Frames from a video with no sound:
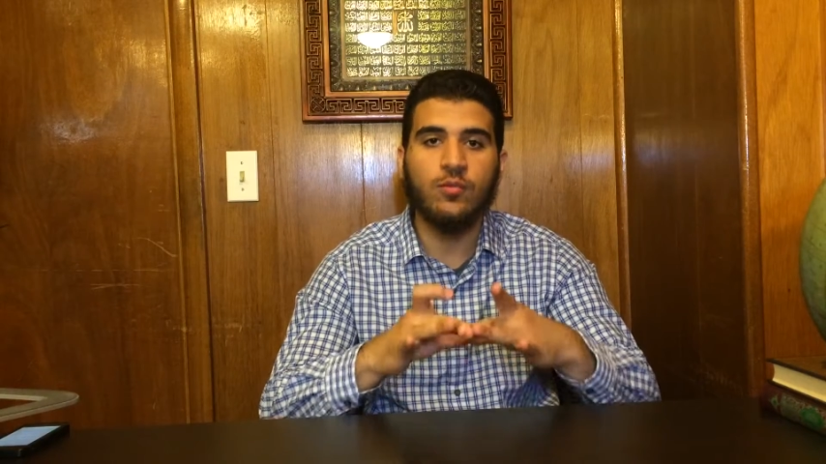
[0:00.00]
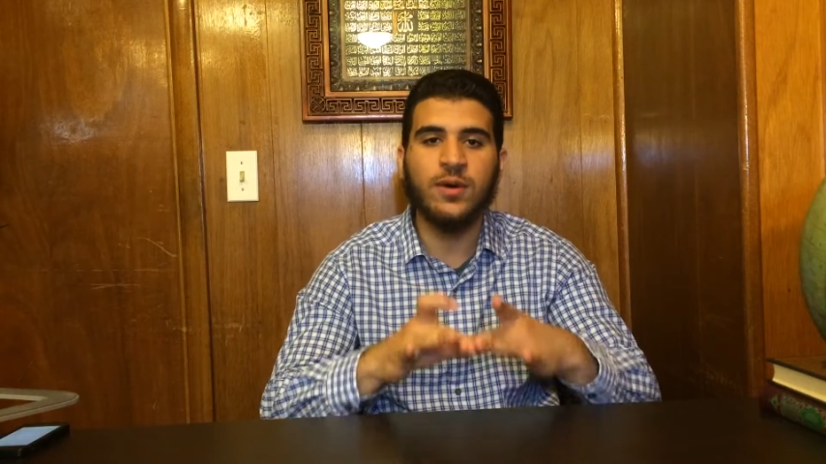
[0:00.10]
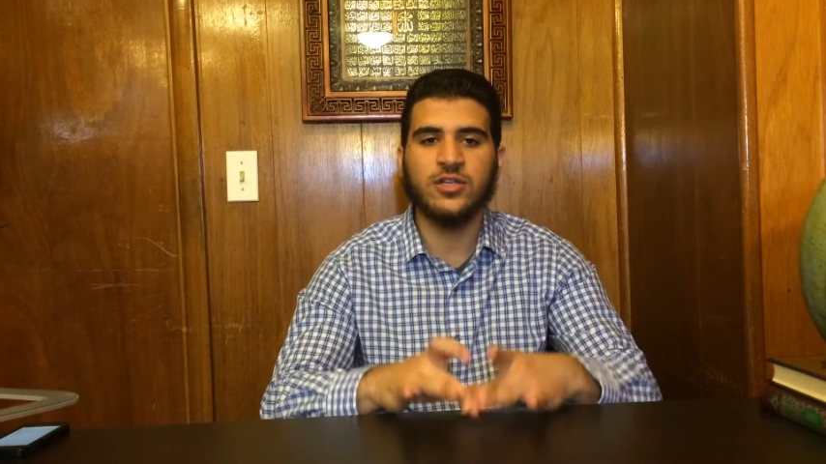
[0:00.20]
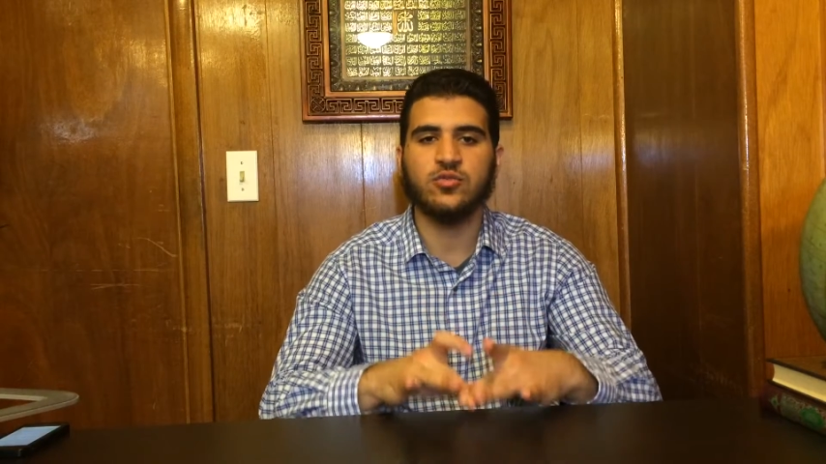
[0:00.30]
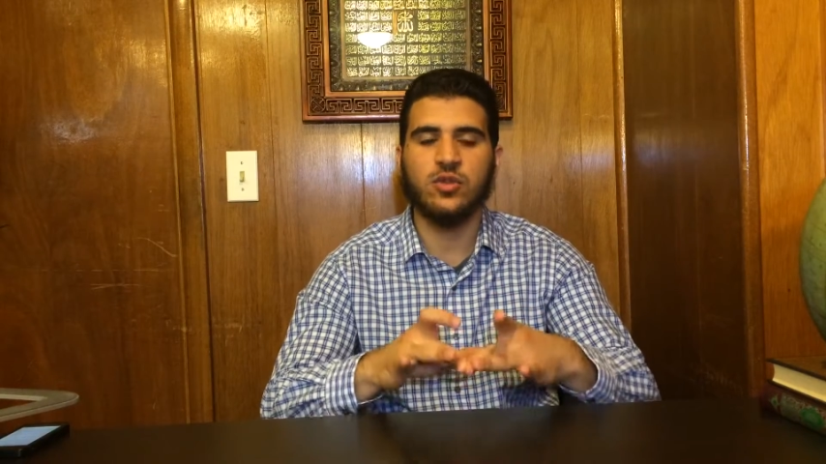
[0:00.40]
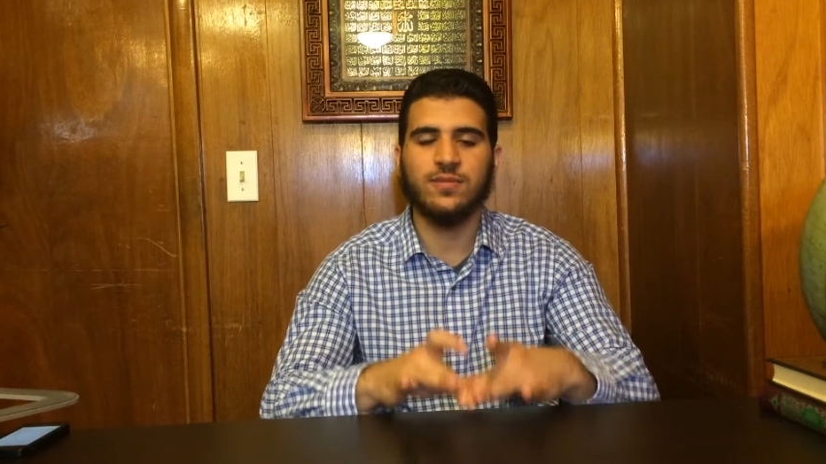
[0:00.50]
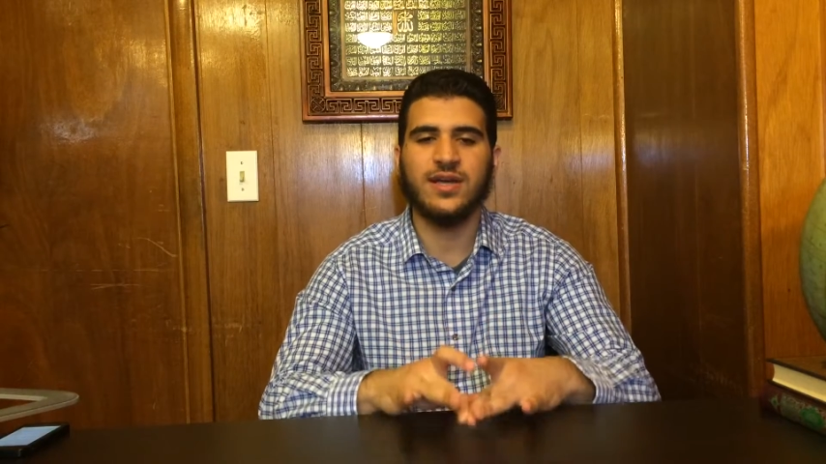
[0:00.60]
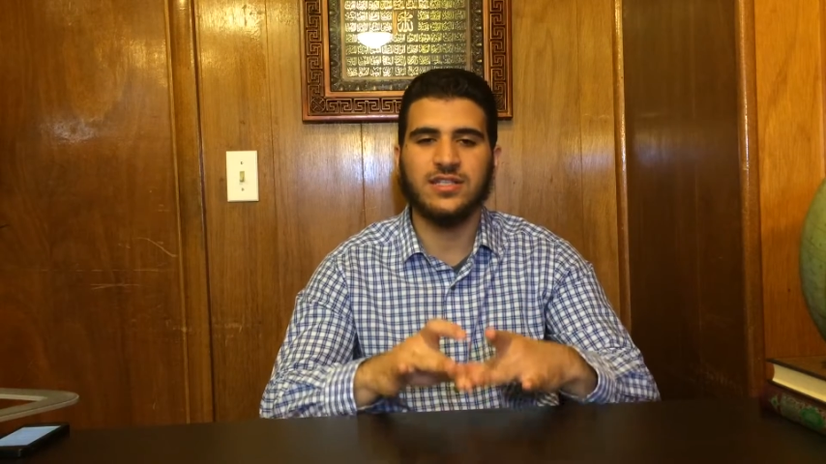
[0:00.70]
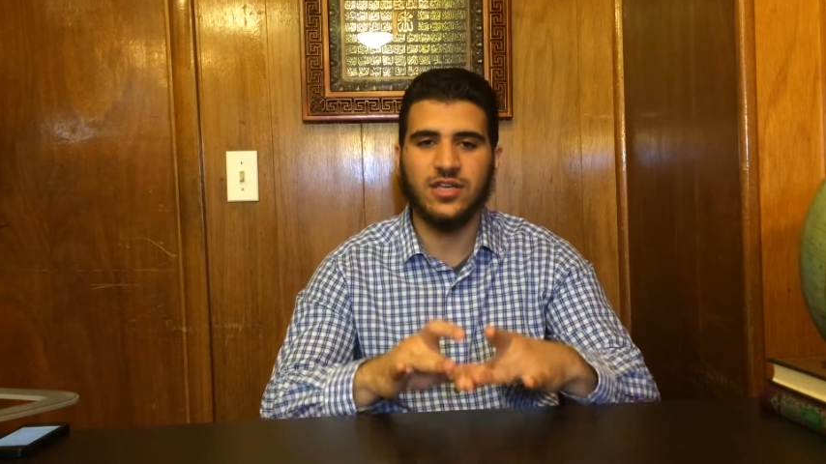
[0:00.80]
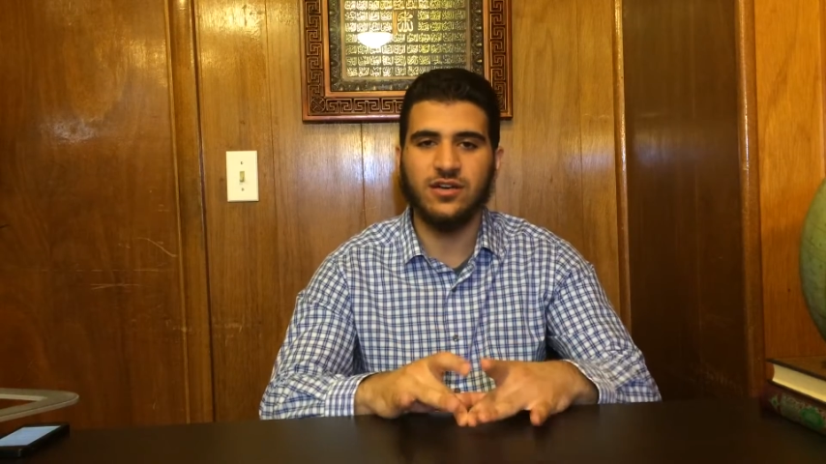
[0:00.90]
much with
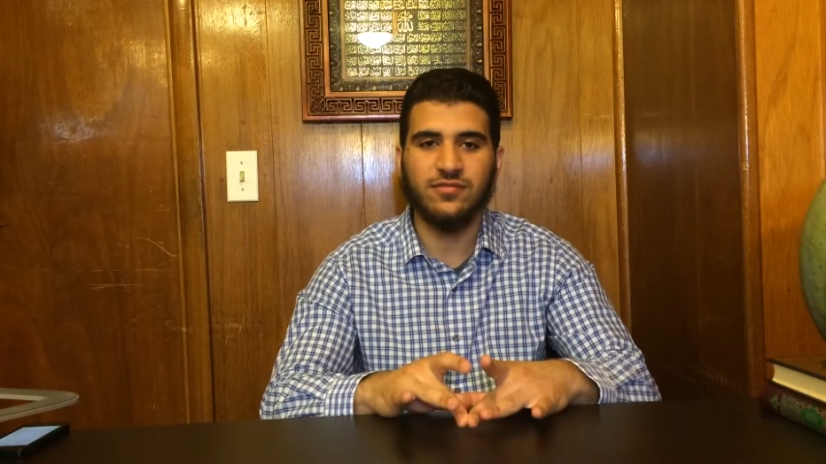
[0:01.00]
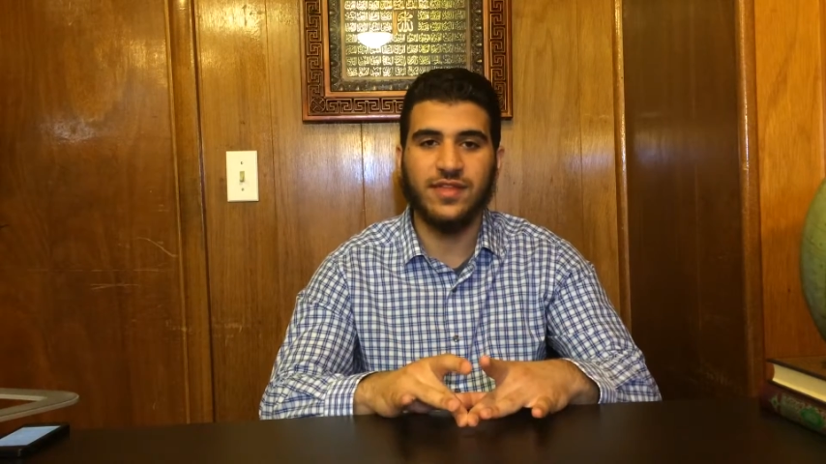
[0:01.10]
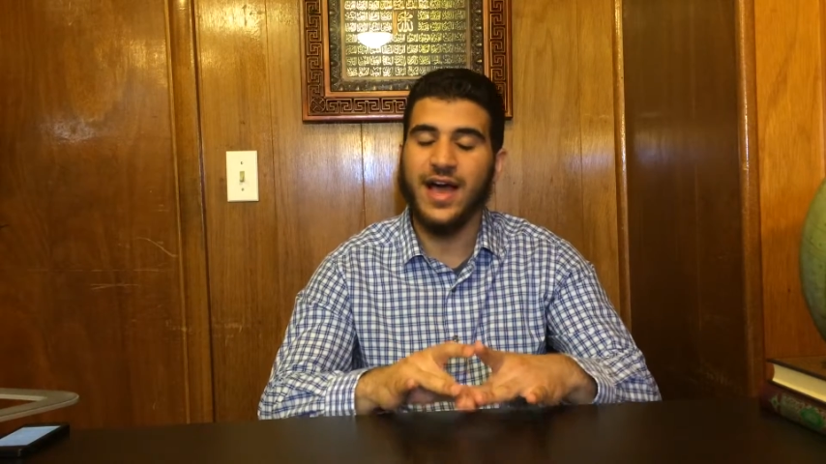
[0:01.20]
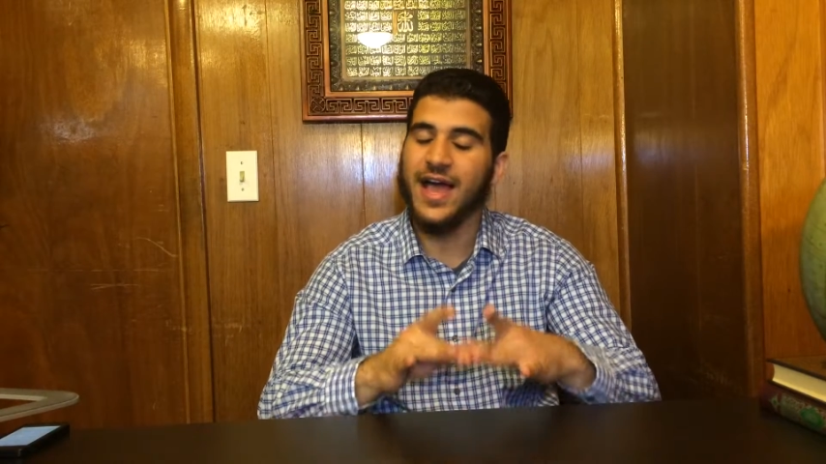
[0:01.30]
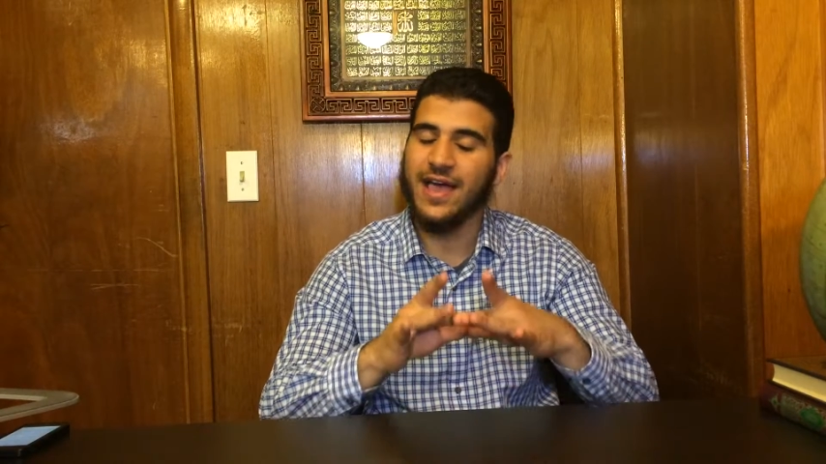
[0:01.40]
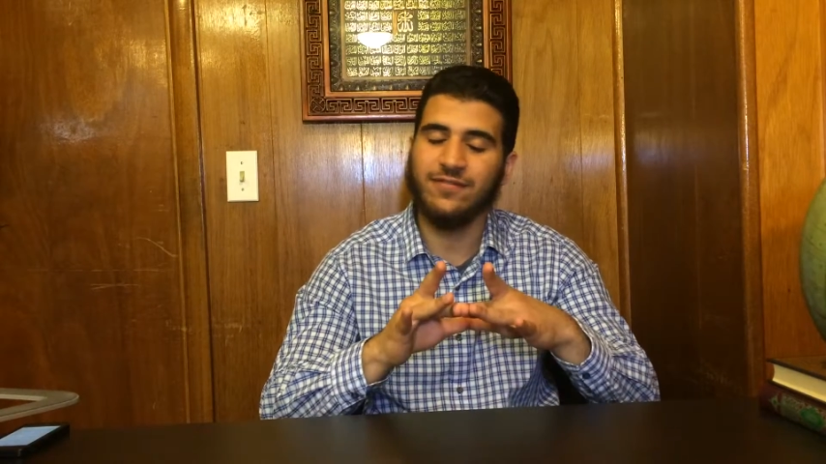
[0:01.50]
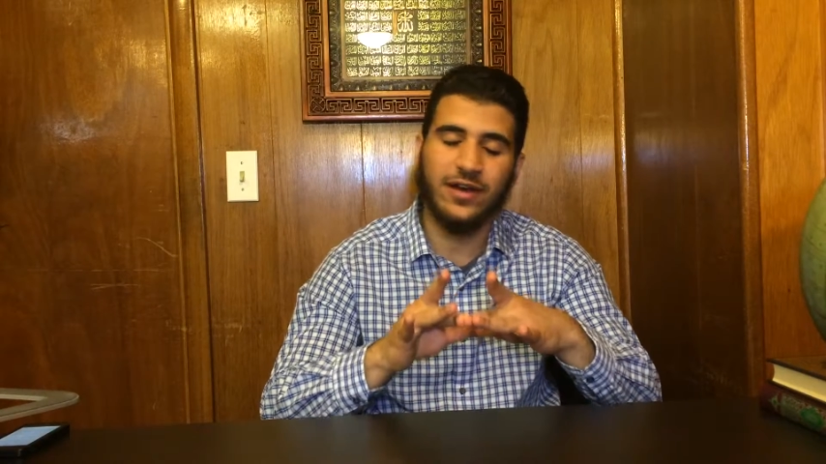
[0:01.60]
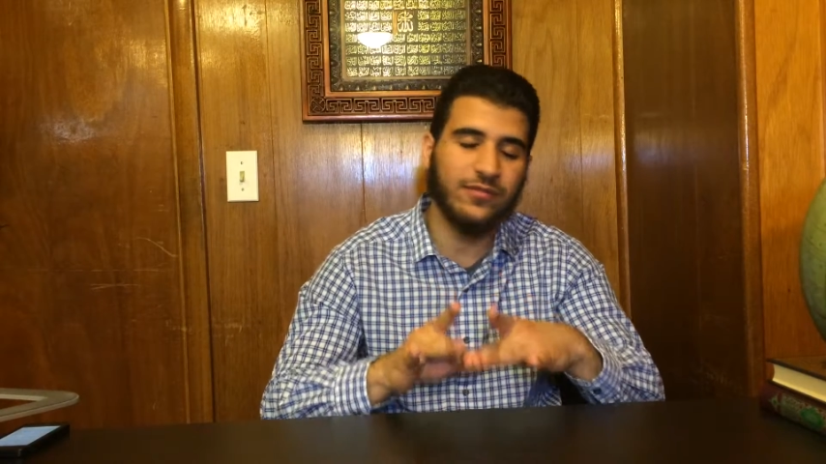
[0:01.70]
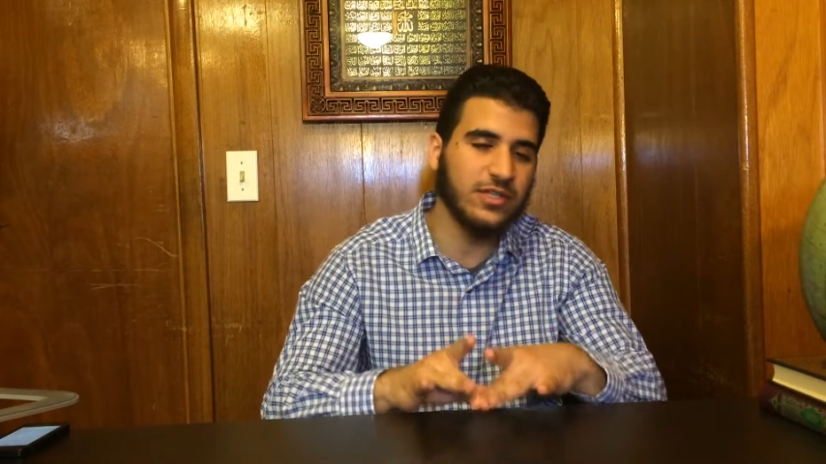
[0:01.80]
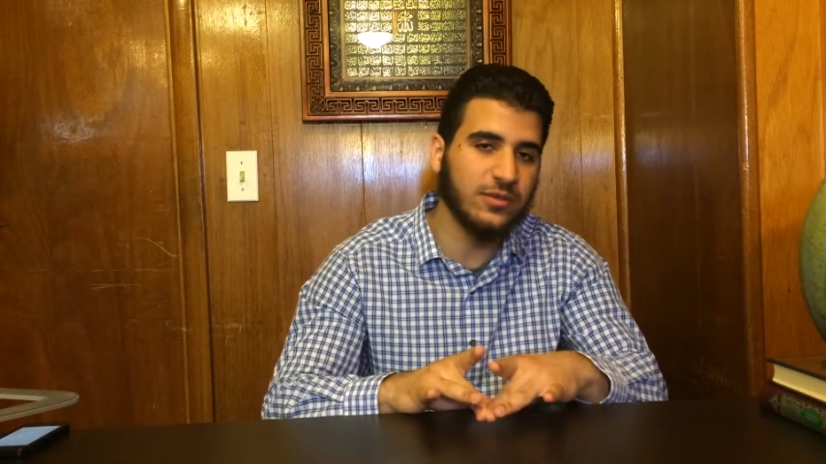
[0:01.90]
myself that I have
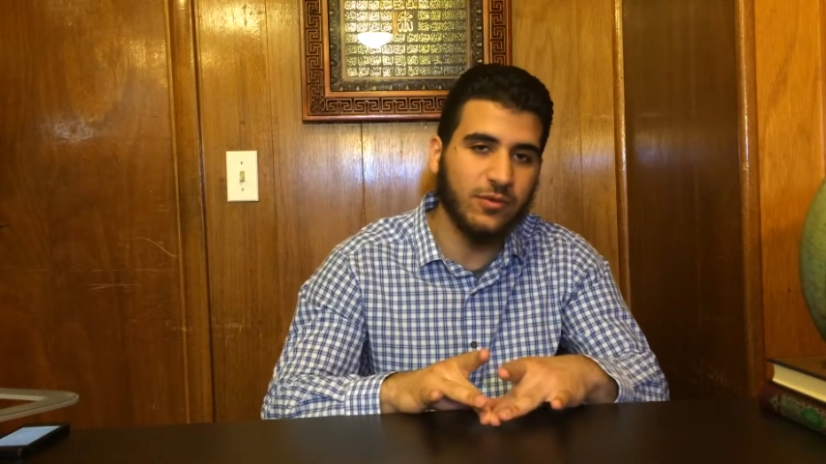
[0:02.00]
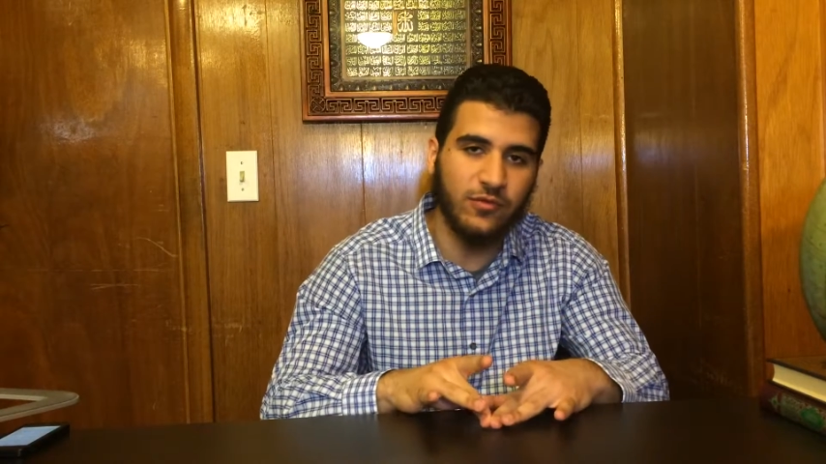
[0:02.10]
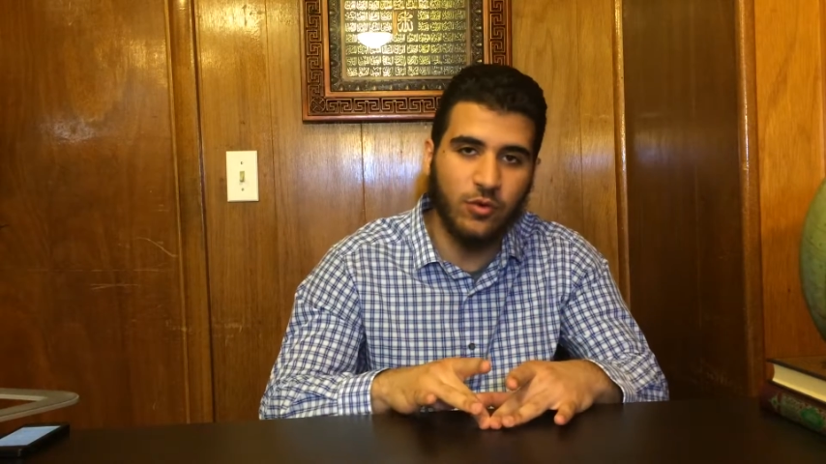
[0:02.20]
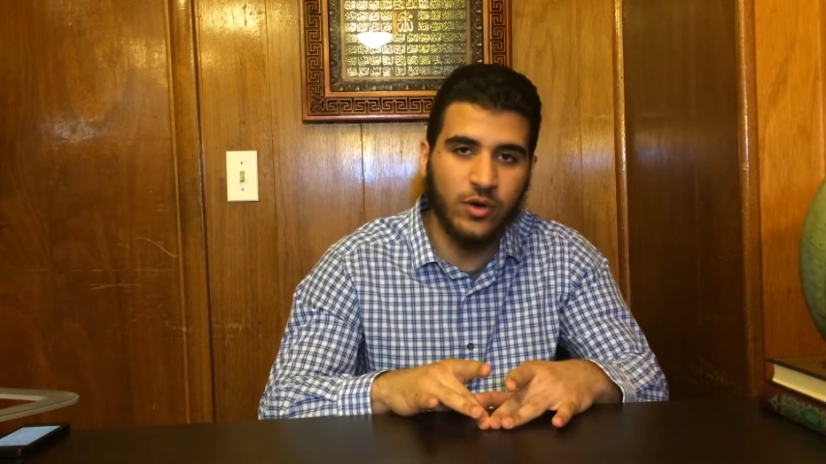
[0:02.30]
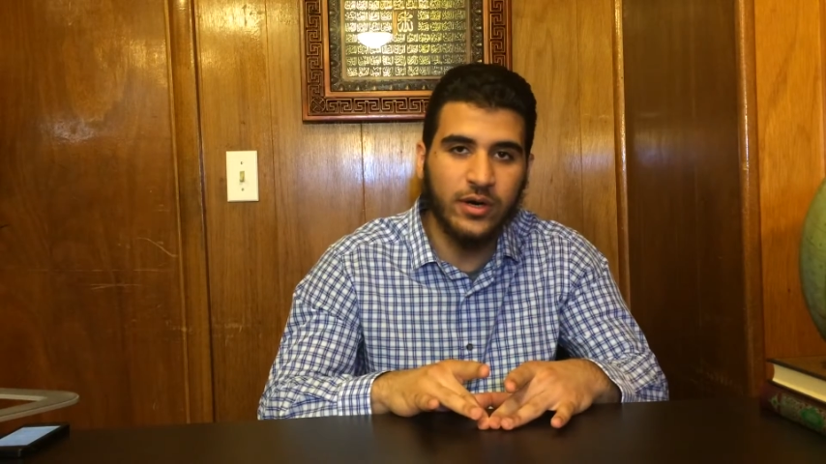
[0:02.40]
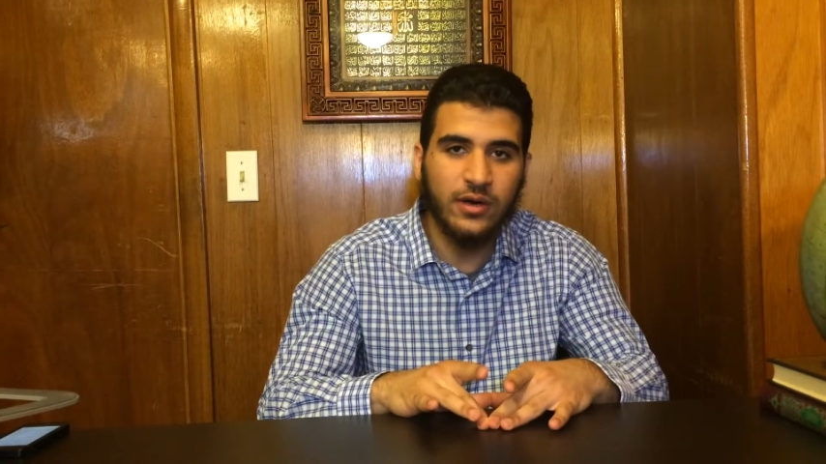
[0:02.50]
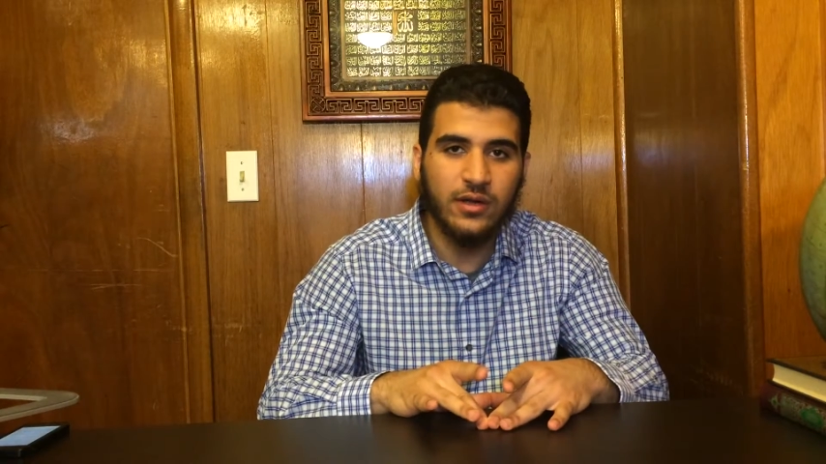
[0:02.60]
never did before,